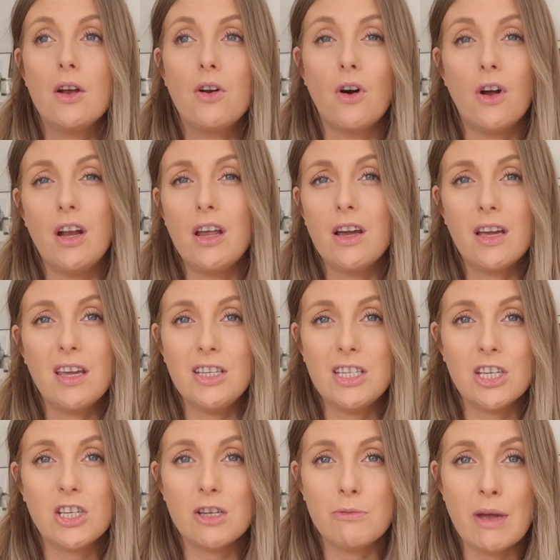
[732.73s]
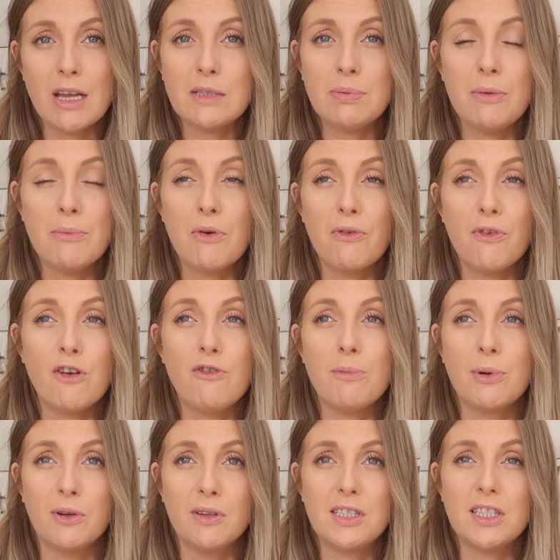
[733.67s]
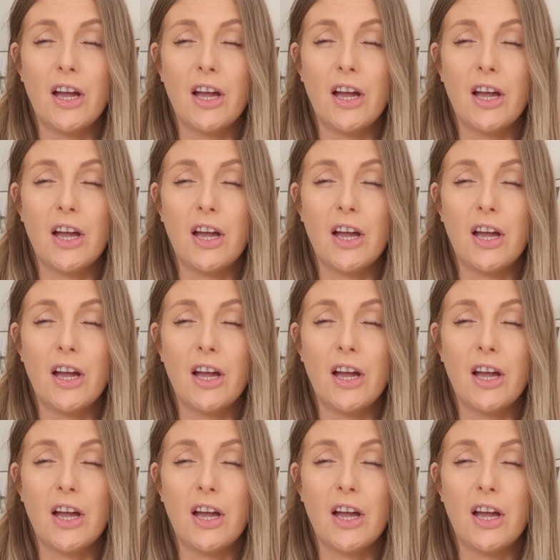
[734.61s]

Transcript: got a lung condition makes me more vulnerable.